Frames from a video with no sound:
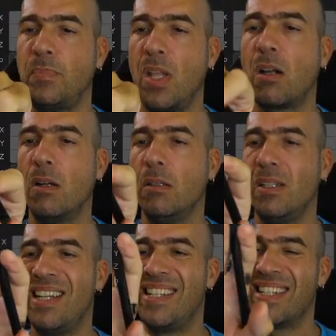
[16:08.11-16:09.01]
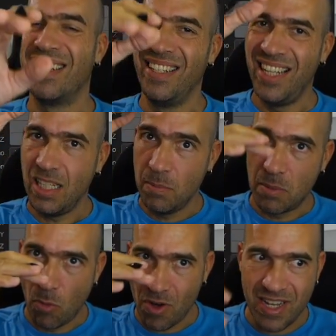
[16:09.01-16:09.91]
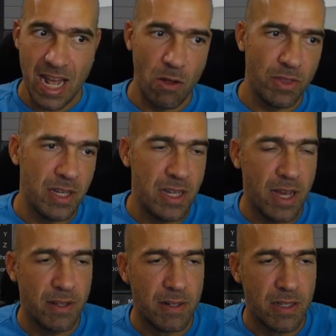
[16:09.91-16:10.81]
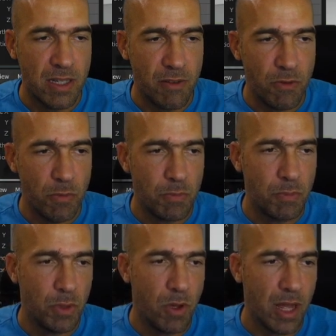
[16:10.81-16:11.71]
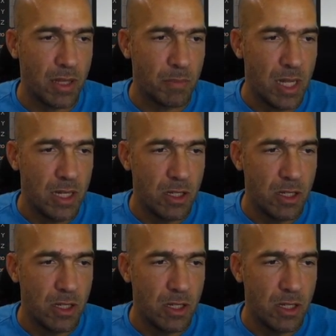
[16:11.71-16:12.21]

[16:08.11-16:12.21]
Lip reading: knuckle is a little bit more down than the others if you pull your hand up.